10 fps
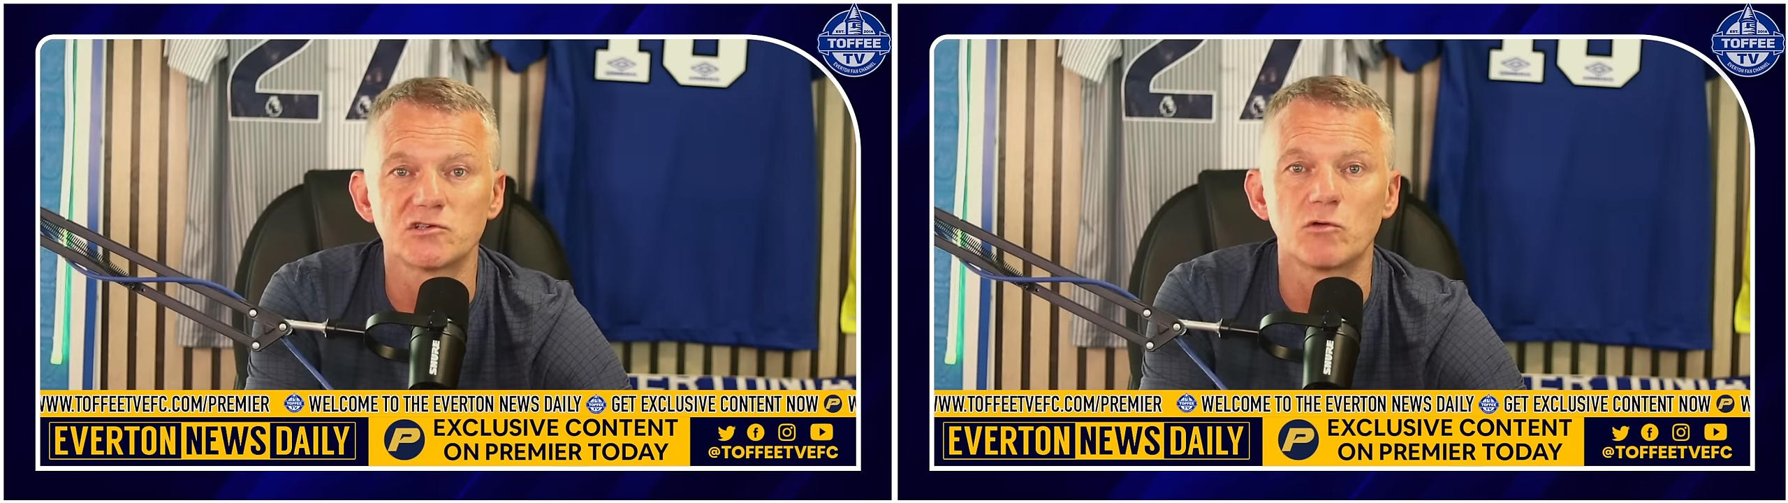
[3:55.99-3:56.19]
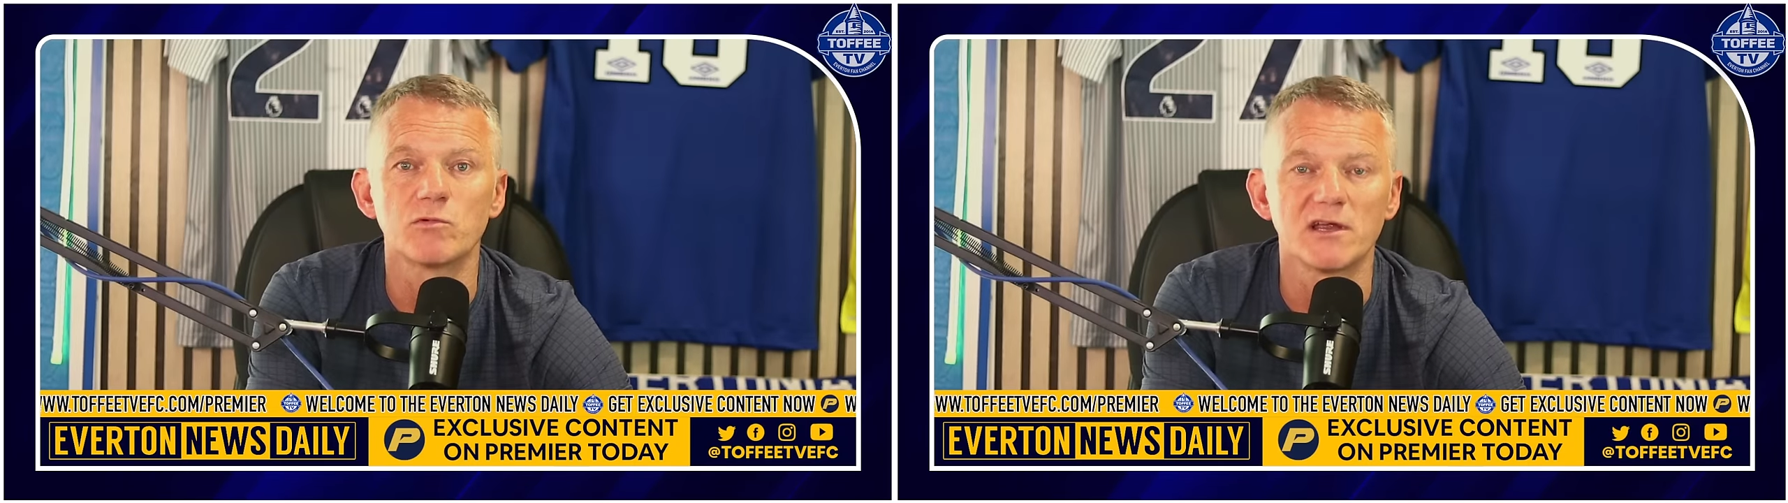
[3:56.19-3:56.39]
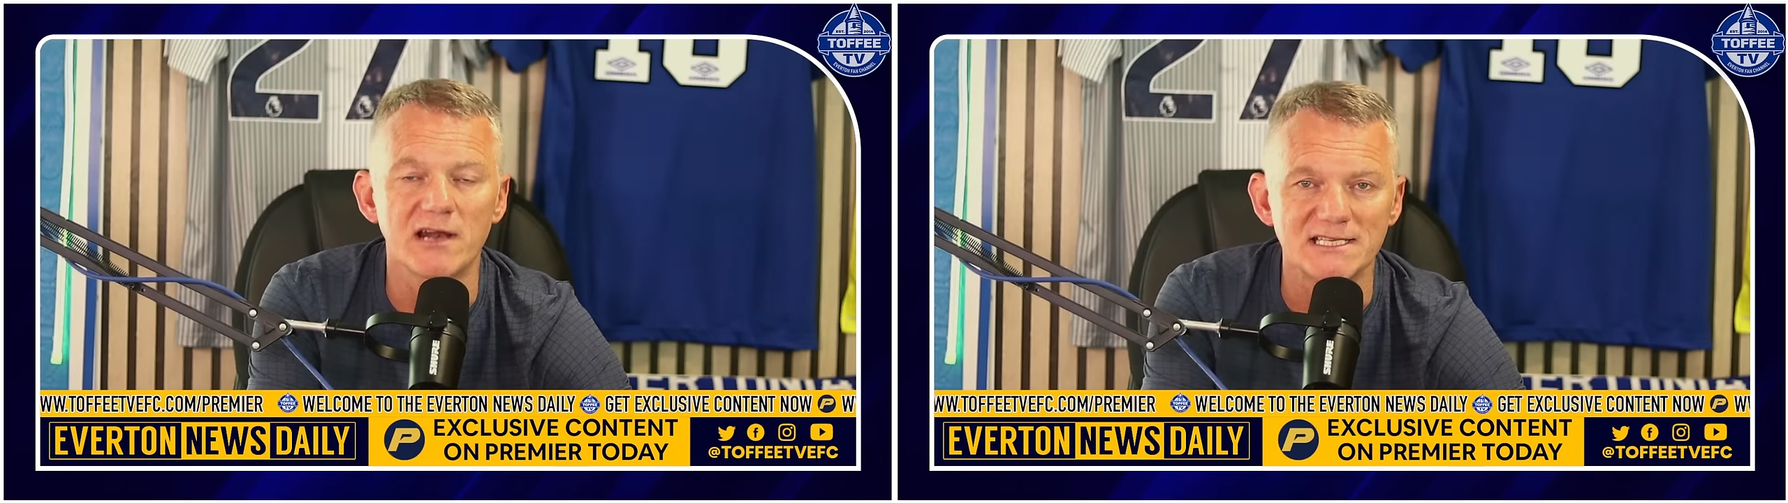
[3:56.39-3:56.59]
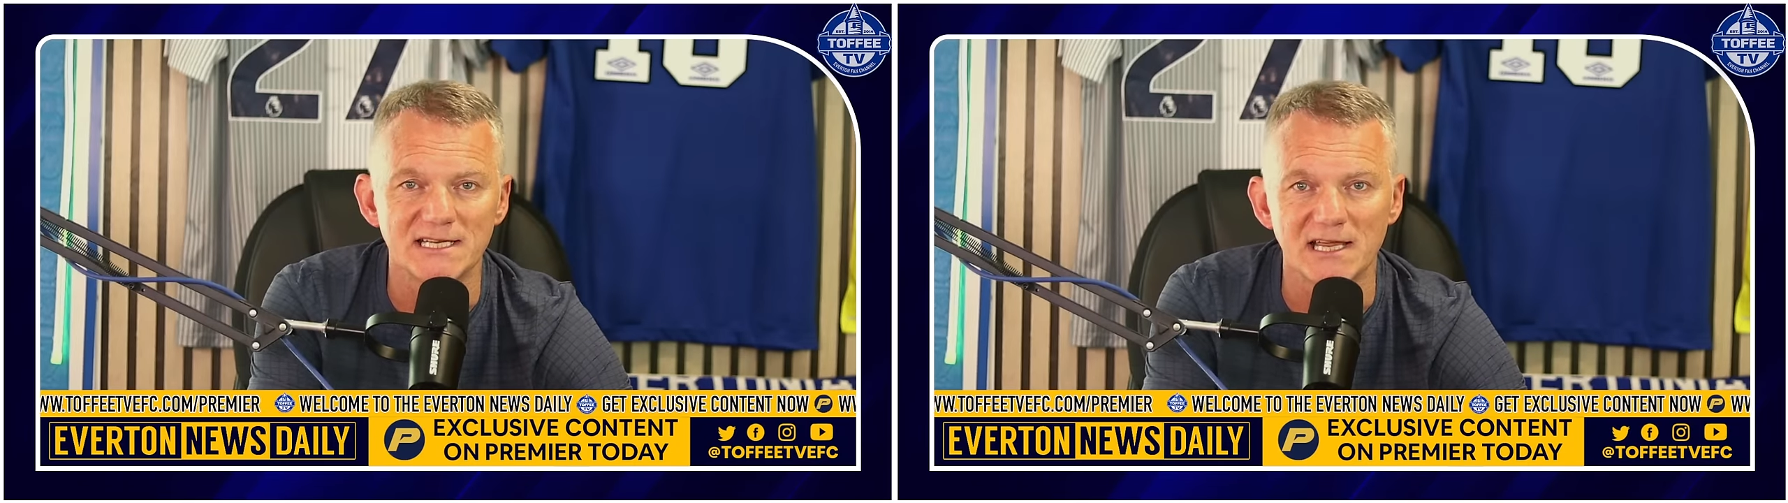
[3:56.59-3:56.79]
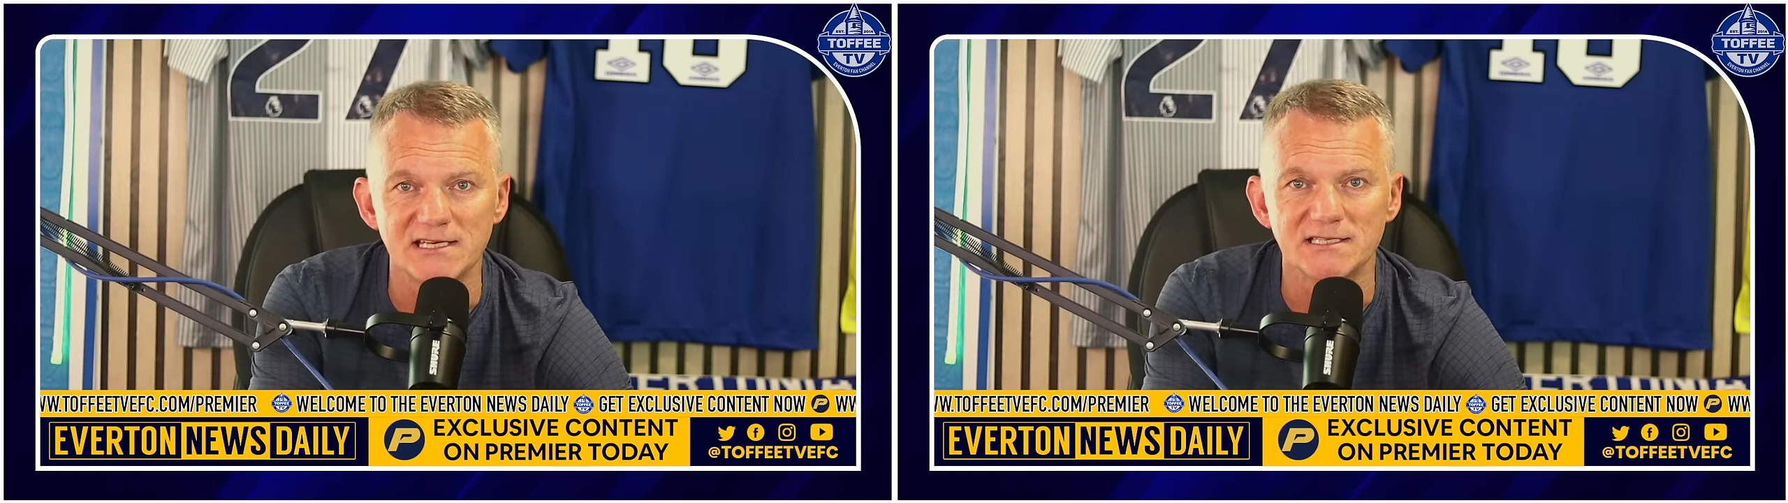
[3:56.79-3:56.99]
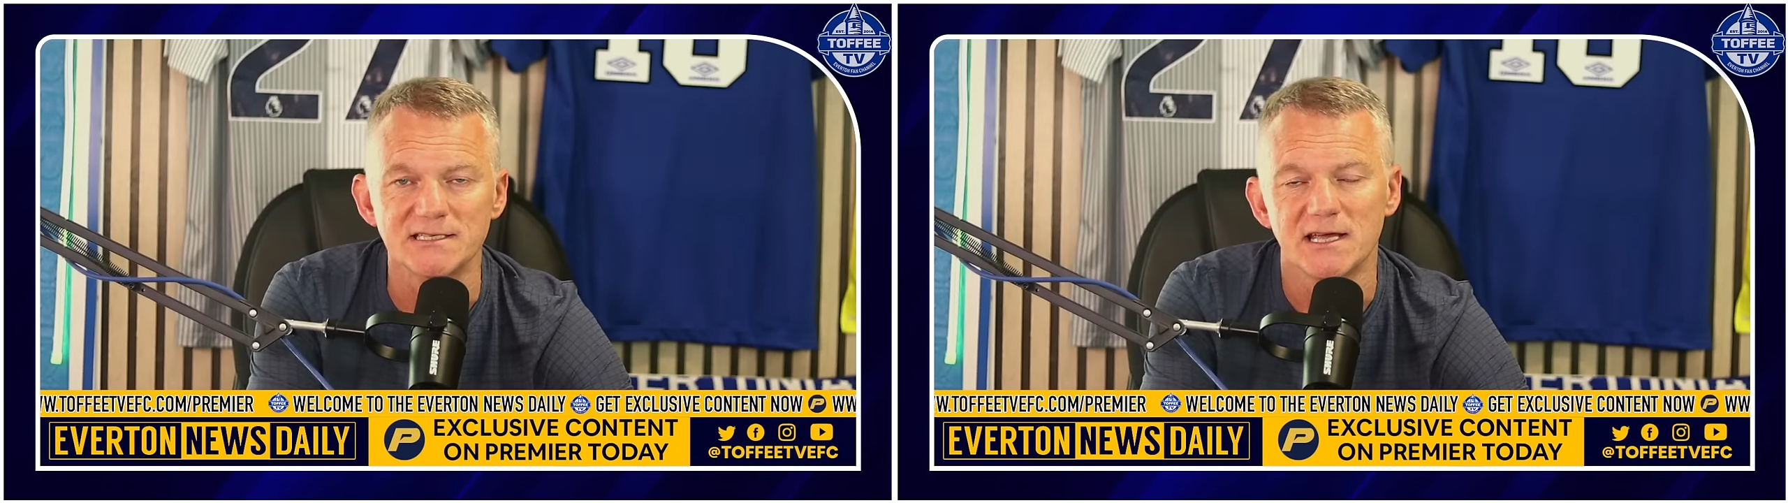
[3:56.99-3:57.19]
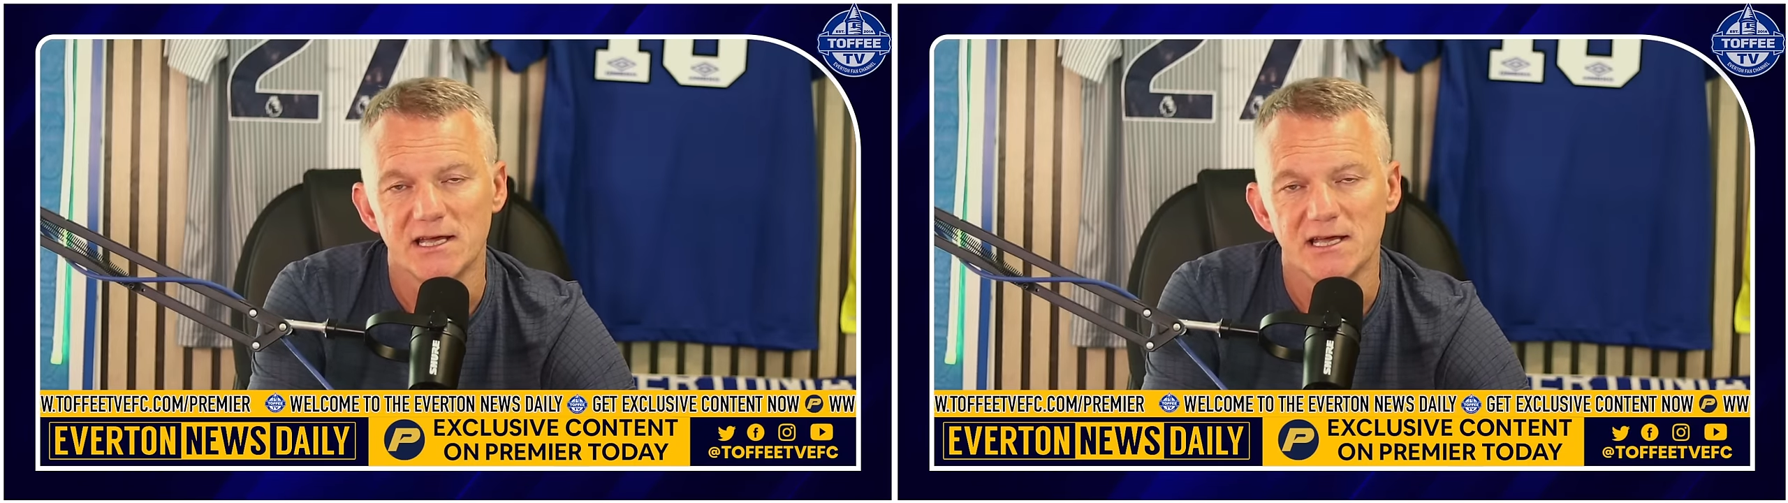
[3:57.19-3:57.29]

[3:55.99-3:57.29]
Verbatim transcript: So congratulations